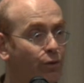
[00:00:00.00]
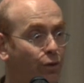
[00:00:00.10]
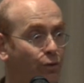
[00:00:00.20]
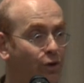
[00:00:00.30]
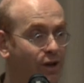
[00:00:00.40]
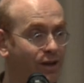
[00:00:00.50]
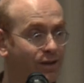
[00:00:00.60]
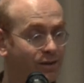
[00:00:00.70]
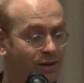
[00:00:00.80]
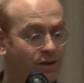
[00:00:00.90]
3
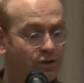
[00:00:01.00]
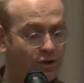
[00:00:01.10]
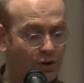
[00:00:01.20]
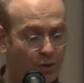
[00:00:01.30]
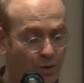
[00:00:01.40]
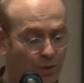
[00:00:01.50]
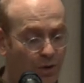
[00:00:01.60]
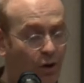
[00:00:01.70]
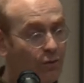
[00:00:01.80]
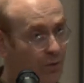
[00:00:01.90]
to
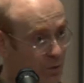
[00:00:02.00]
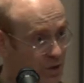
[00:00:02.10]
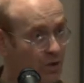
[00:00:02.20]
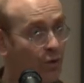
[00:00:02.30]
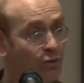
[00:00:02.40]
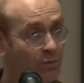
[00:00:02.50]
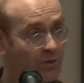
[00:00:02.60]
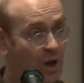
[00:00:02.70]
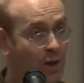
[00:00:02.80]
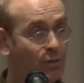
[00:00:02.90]
of which is of
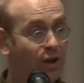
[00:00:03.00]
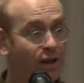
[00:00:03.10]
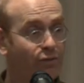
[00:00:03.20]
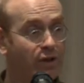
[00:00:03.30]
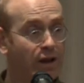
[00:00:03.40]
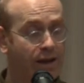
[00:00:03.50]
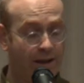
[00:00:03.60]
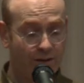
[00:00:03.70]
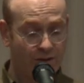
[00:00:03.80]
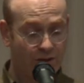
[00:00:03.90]
type plain vanilla
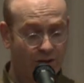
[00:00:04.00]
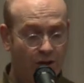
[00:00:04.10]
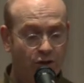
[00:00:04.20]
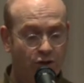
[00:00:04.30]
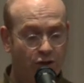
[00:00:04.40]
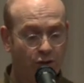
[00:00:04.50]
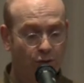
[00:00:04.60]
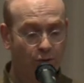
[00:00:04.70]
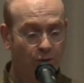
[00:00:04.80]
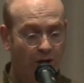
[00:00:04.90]
int
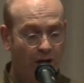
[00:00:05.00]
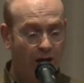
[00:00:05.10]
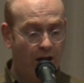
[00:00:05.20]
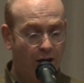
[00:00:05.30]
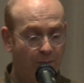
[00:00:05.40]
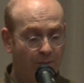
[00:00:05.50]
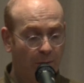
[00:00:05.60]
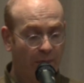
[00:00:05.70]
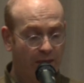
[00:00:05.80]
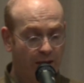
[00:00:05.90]
to um,
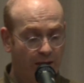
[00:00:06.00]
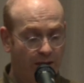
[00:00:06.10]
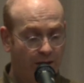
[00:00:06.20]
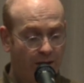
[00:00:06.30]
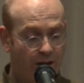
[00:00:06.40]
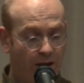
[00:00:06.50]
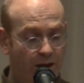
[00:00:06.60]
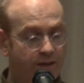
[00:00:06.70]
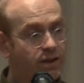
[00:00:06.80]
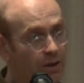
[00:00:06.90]
the
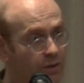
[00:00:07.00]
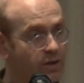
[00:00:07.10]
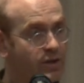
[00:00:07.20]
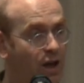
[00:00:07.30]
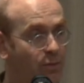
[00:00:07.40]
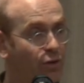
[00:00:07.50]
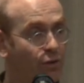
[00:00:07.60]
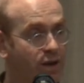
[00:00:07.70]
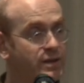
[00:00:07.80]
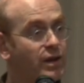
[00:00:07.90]
uh, singleton type
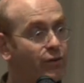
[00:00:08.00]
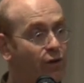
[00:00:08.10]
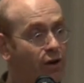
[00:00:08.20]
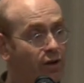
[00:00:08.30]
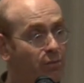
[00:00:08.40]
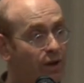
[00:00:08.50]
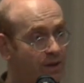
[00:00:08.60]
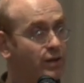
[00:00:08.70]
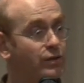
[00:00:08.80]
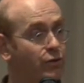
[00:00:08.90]
3 is done via an
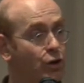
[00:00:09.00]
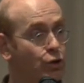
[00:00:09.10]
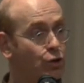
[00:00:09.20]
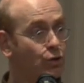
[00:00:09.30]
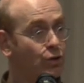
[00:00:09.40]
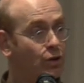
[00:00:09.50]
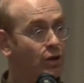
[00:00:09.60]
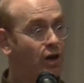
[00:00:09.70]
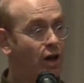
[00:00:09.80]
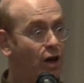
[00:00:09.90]
implicit conversion
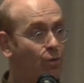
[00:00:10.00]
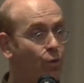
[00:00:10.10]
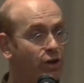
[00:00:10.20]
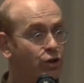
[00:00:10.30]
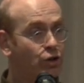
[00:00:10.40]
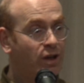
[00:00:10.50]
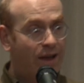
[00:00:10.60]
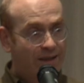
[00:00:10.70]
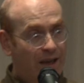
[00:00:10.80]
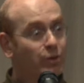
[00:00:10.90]
uh, which
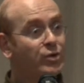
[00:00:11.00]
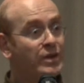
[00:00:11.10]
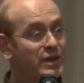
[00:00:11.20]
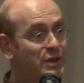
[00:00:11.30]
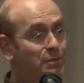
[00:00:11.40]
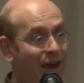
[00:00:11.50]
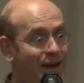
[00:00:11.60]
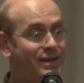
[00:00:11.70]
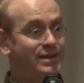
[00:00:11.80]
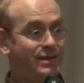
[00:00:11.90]
is able to
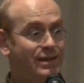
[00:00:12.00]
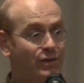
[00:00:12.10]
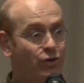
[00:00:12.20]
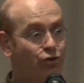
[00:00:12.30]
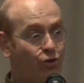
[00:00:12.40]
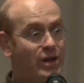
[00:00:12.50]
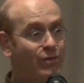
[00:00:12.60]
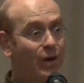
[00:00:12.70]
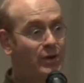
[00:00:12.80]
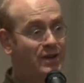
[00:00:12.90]
inspect the tree
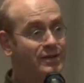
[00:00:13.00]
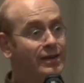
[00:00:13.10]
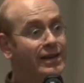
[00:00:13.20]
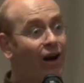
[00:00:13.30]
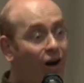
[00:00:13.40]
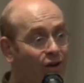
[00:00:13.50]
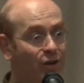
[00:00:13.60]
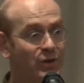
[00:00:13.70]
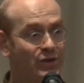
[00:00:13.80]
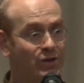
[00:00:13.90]
representing the
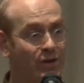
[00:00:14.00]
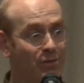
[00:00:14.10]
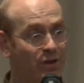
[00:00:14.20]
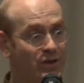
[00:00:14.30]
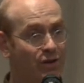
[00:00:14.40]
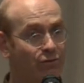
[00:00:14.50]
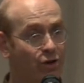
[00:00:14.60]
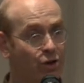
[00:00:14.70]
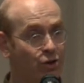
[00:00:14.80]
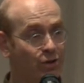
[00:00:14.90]
arguments to the implicit
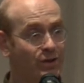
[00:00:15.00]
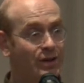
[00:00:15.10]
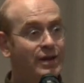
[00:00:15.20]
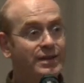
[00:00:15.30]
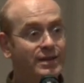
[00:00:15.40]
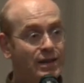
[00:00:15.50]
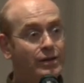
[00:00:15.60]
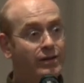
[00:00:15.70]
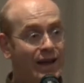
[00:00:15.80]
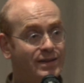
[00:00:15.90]
conversion, see
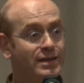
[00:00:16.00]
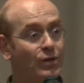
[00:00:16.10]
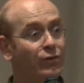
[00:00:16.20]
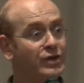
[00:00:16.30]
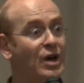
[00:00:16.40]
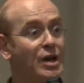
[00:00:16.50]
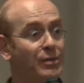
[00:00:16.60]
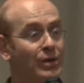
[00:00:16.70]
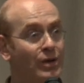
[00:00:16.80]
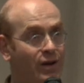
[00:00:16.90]
that that is of type
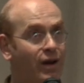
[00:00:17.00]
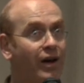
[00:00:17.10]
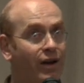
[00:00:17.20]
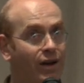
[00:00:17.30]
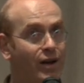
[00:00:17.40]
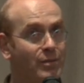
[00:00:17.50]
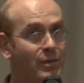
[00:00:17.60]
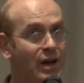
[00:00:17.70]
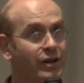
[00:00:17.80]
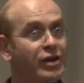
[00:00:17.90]

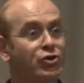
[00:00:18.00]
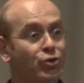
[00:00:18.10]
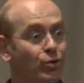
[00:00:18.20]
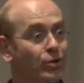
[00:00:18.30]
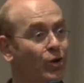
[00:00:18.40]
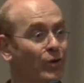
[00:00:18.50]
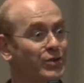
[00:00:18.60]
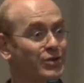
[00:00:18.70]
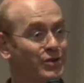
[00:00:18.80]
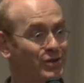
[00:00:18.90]
um, literal
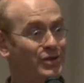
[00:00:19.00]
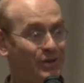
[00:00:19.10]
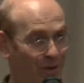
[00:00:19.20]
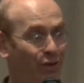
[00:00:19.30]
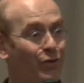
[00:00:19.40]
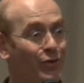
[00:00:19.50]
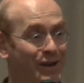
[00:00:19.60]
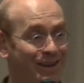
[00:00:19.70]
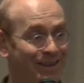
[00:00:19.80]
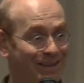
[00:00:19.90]
constant
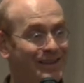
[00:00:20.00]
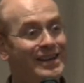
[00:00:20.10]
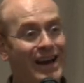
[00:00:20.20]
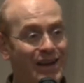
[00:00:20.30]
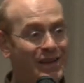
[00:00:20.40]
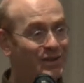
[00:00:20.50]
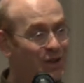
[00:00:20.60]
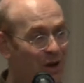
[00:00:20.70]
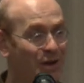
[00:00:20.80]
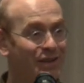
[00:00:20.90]
3, and then
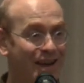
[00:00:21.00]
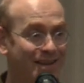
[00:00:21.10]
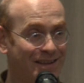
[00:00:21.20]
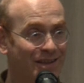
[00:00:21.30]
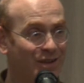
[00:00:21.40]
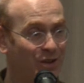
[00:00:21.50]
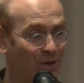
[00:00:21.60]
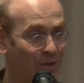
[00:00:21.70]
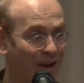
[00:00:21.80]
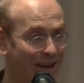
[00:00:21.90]
turn that
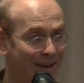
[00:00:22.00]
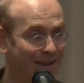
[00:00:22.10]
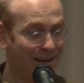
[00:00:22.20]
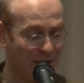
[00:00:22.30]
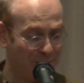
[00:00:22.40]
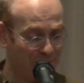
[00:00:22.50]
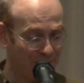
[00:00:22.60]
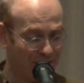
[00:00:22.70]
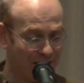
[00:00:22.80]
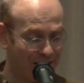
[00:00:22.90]
into a,
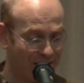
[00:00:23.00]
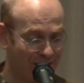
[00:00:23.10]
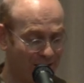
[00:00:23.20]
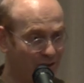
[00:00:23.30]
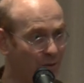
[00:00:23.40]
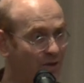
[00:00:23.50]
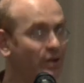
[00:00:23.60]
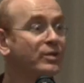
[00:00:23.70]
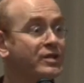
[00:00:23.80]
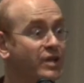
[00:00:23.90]
um, uh, in, into a
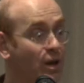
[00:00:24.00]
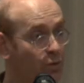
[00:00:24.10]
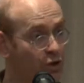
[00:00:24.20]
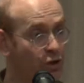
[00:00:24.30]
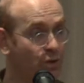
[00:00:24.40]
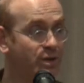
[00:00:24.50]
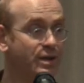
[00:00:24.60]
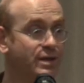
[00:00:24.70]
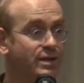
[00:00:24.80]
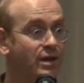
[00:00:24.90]
singleton type which
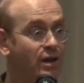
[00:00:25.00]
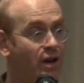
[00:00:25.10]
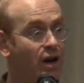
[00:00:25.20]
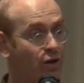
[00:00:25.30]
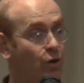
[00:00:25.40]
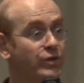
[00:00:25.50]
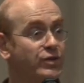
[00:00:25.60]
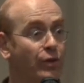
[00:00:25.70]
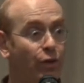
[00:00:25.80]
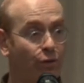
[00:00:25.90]
uses uh,
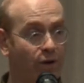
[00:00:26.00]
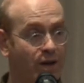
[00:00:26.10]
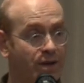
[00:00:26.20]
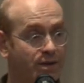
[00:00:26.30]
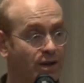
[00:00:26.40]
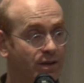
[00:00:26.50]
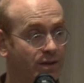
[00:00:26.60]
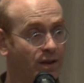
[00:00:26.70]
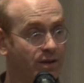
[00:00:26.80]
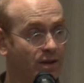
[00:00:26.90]
constant 3 as,
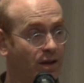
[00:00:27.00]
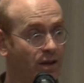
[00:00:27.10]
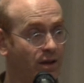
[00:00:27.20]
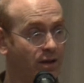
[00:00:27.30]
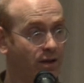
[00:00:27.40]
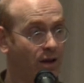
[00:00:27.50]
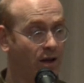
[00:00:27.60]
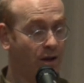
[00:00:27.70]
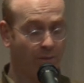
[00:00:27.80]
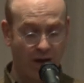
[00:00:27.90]
as, as, uh,
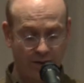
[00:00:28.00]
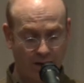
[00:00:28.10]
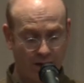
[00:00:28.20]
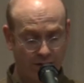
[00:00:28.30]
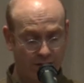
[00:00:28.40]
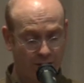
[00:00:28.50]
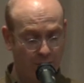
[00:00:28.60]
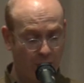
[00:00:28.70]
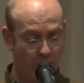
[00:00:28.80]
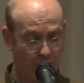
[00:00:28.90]
um, as, as its
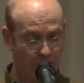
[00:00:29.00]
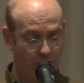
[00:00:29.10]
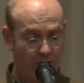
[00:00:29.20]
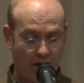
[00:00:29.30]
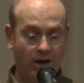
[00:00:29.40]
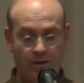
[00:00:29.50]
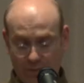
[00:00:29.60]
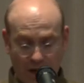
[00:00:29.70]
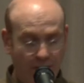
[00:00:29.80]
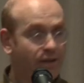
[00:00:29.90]
component.
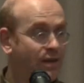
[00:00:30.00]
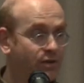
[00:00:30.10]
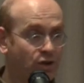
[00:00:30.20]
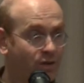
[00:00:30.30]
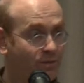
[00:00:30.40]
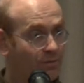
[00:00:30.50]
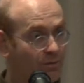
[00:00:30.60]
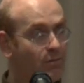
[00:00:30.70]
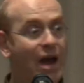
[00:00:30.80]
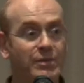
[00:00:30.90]
Um, and that, that just
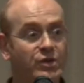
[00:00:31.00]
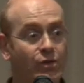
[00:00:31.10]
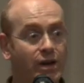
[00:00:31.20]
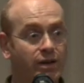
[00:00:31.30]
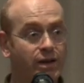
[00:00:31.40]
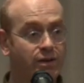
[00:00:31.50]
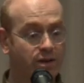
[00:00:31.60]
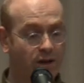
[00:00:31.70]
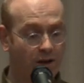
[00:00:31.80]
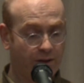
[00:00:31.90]
maps directly
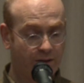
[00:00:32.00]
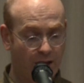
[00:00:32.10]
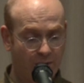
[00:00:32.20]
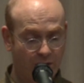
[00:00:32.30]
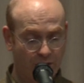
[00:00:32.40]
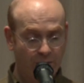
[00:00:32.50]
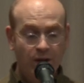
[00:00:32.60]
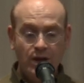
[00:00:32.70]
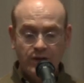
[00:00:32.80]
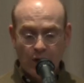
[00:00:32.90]
into Scala's type system.
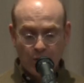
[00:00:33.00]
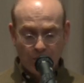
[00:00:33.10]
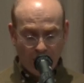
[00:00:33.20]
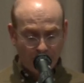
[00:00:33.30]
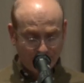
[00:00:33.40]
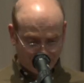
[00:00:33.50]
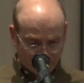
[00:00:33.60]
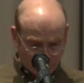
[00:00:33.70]
So um,